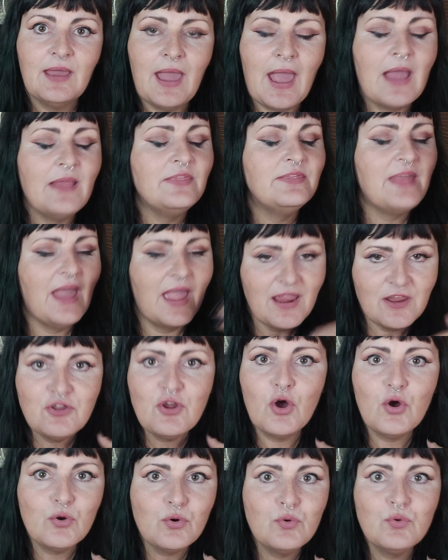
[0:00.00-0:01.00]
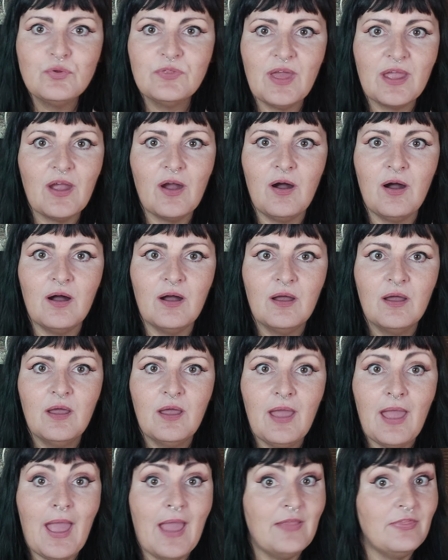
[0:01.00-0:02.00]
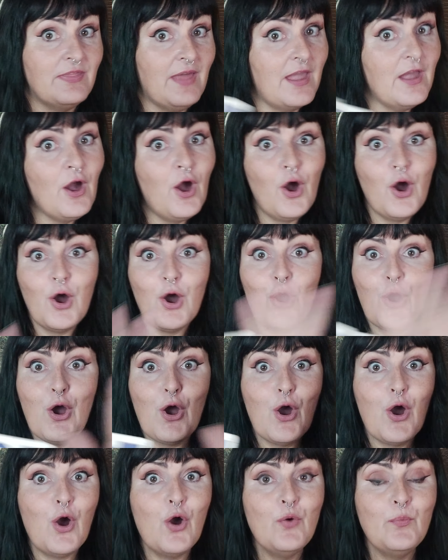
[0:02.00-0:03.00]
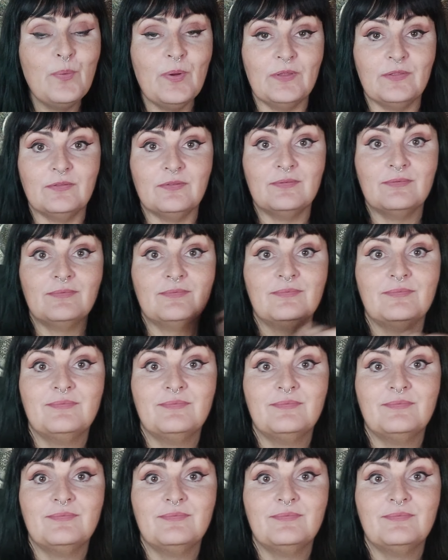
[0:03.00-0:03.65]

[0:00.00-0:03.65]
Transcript: and they know who they are and they are open.